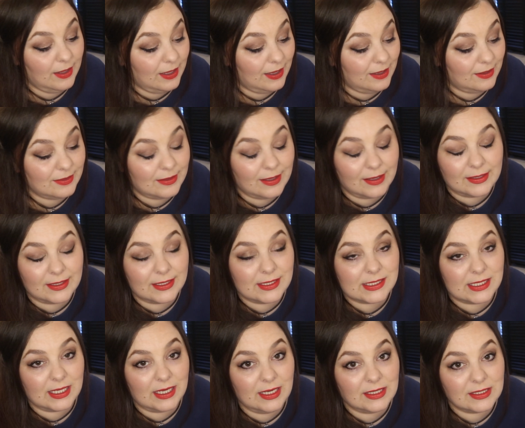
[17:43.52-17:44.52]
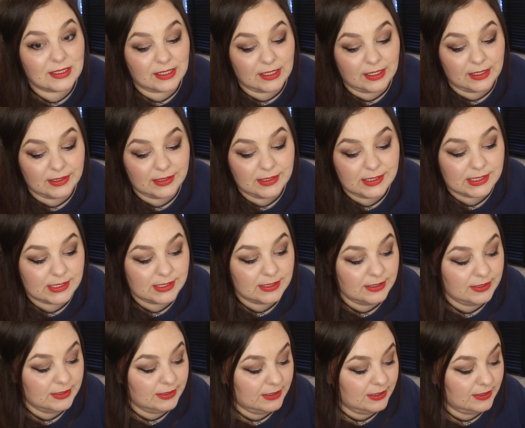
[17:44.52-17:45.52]
And that is it, guys.
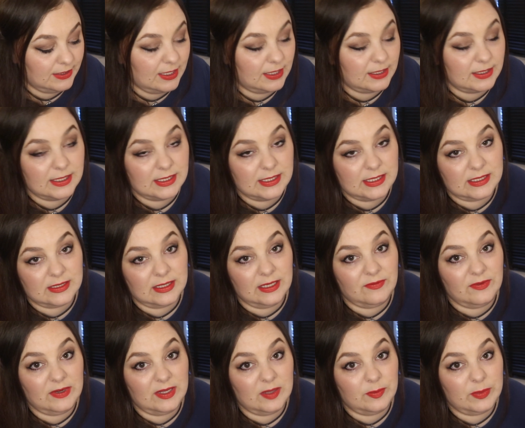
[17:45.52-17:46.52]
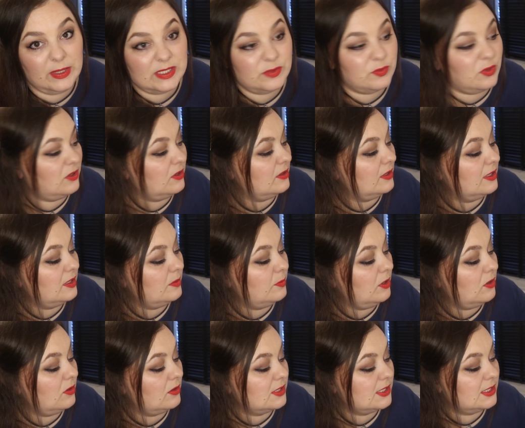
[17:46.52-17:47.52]
That is literally the best product in the
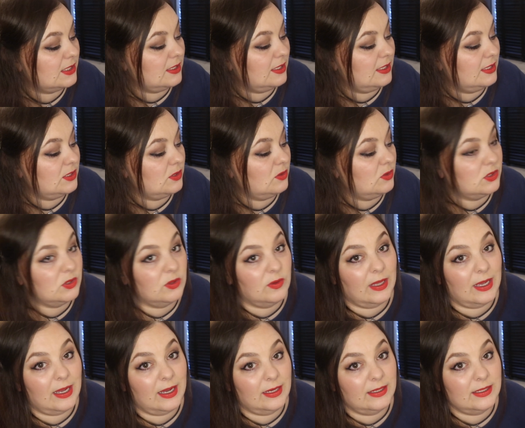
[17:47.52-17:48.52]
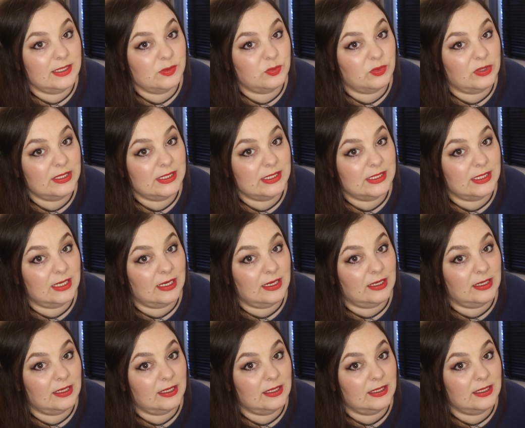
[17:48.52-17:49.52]
box. It's also the highest price
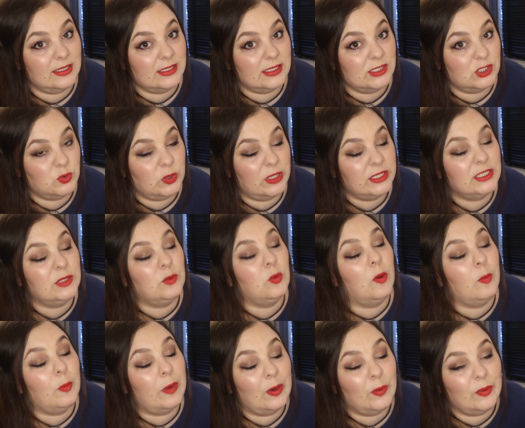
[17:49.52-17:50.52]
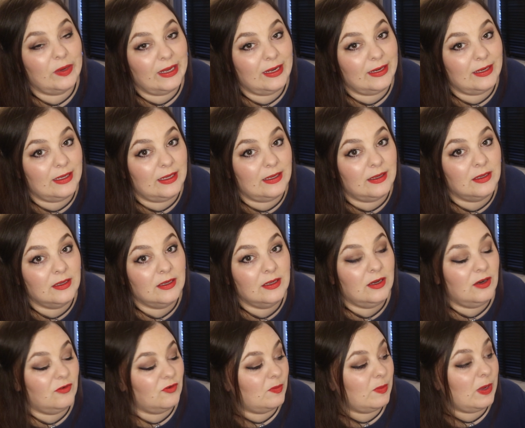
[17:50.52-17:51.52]
tag. It is £21.80.
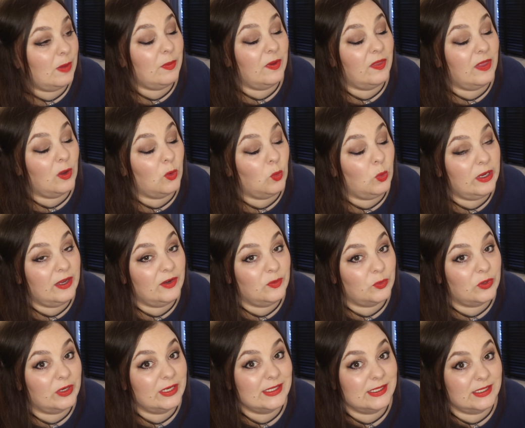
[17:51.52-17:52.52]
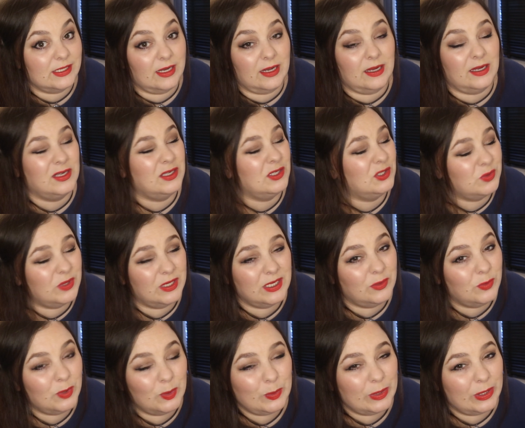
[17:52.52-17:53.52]
Remember that weird price tag,
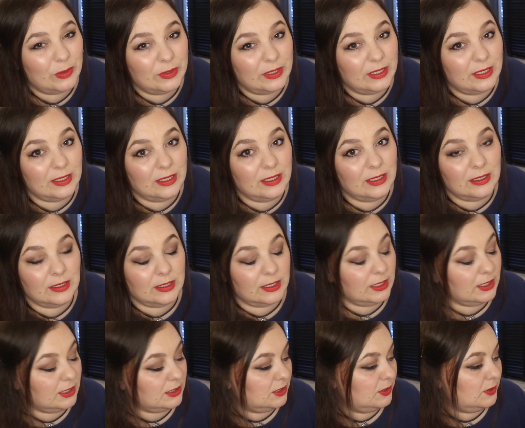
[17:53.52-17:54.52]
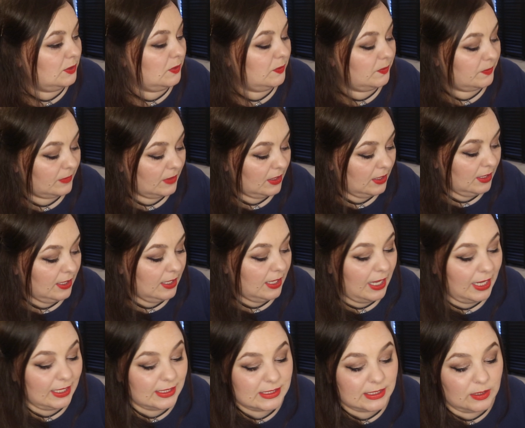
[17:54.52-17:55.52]
£21.80. I don't know.
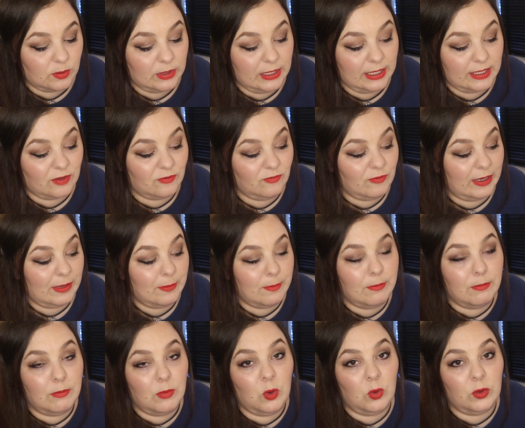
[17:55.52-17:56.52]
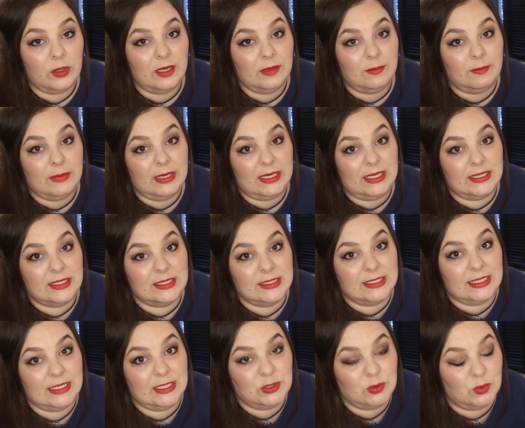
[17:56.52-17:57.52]
I sound like a right moaning mini
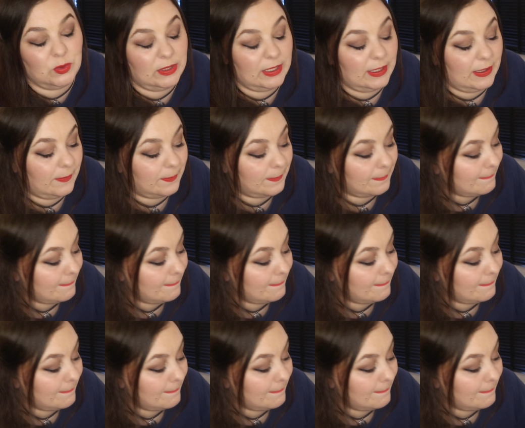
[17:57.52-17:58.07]
today, don't I?